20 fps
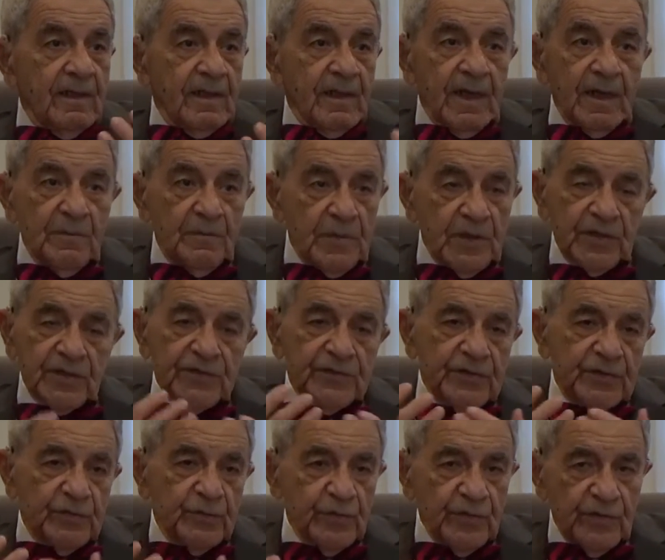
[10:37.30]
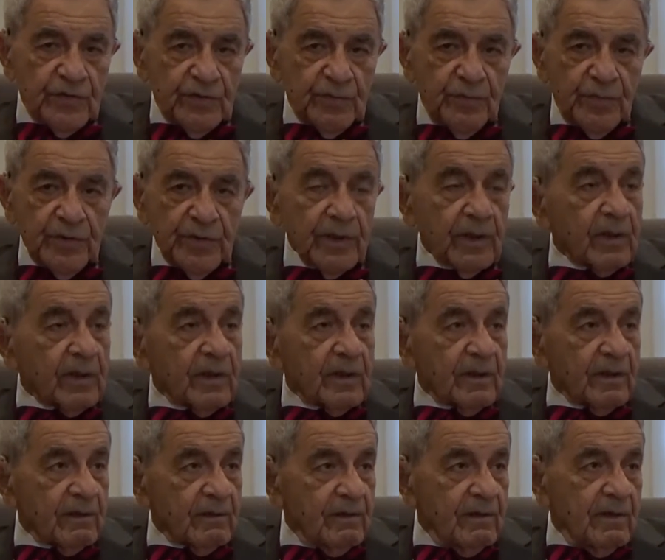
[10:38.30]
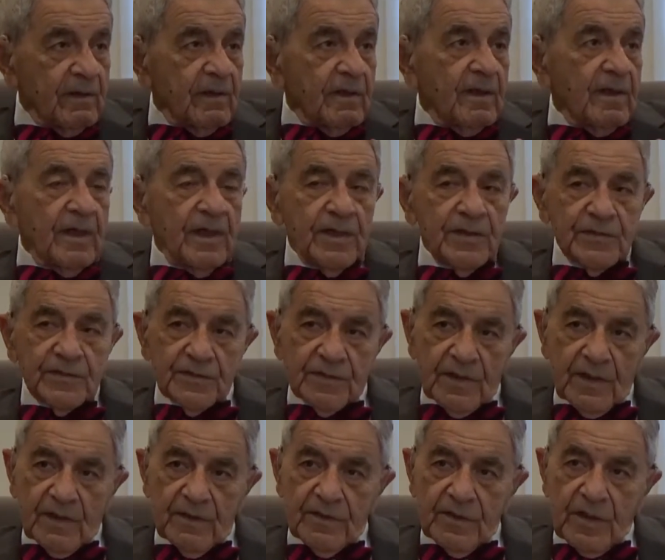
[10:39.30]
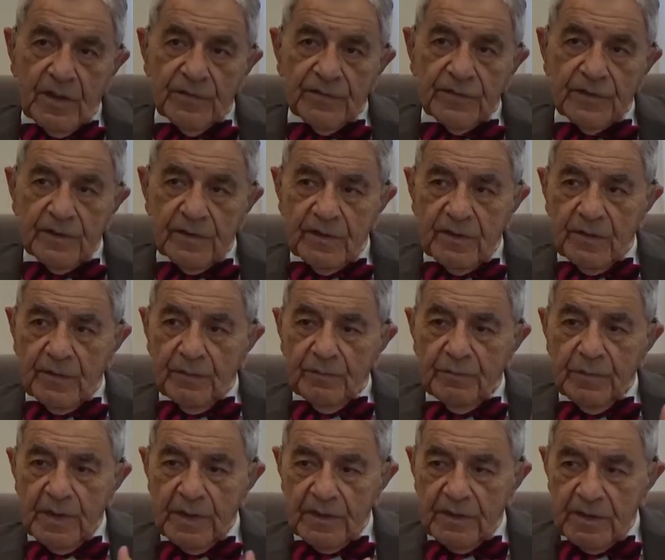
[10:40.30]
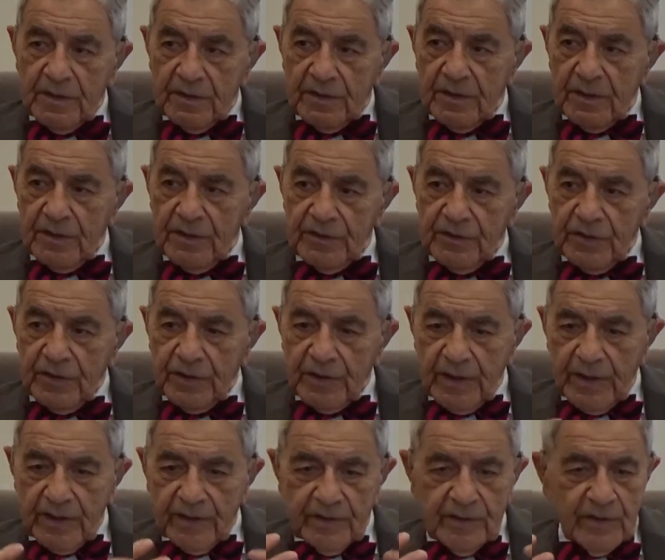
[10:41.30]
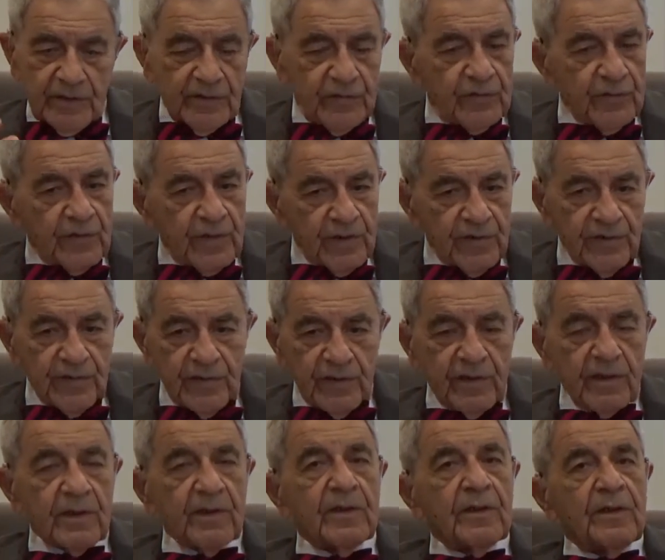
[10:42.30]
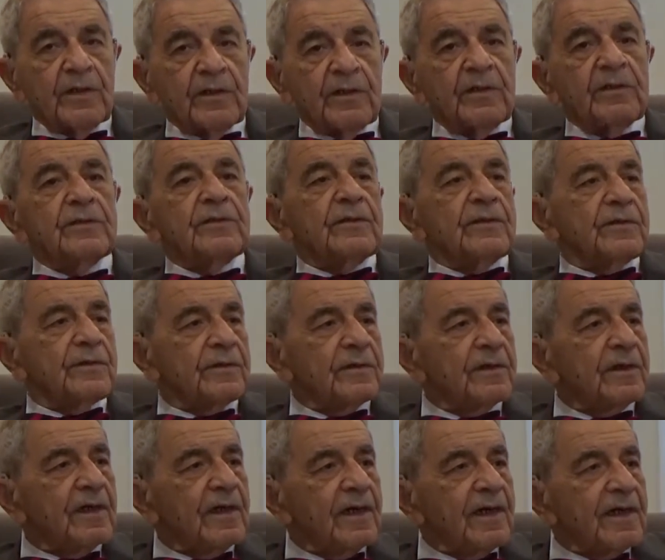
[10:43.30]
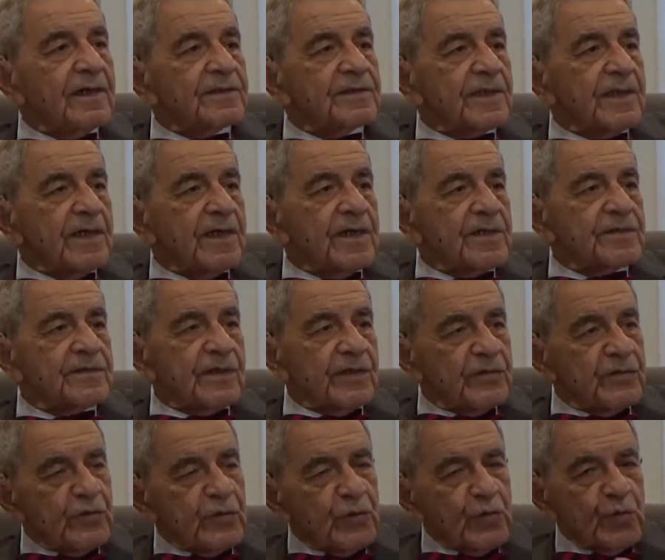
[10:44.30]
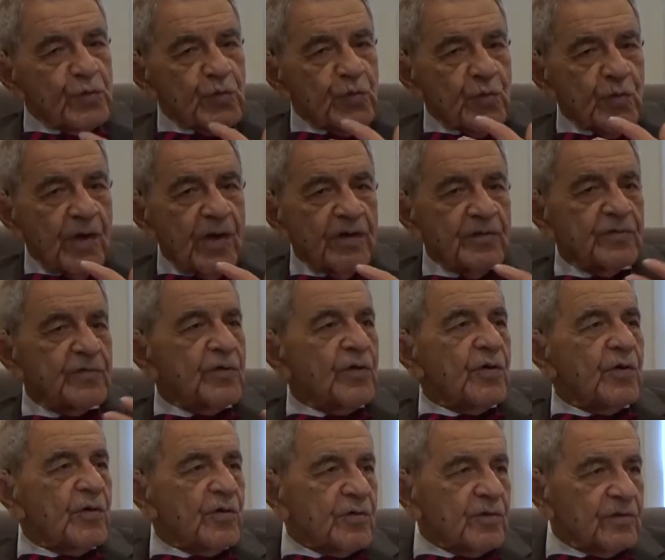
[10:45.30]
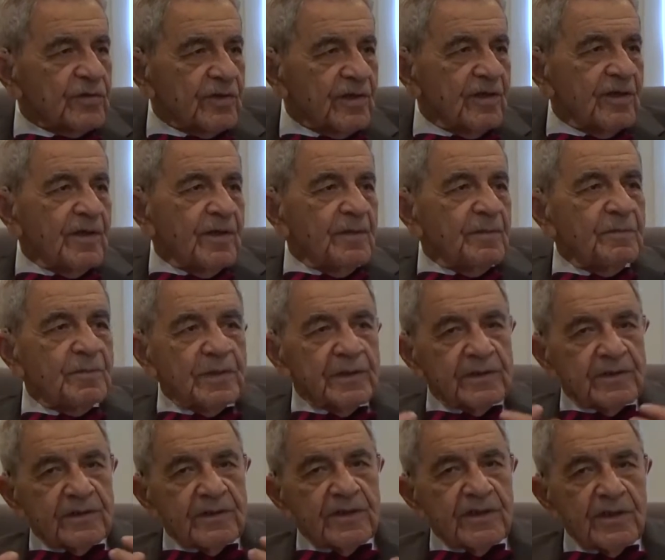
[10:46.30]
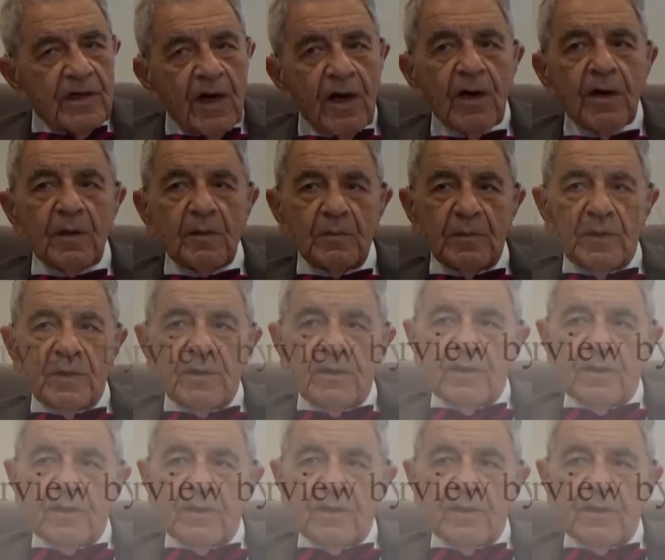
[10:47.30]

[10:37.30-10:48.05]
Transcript: I mix it with brick as made it integrated together as a new and the old, but in harmony.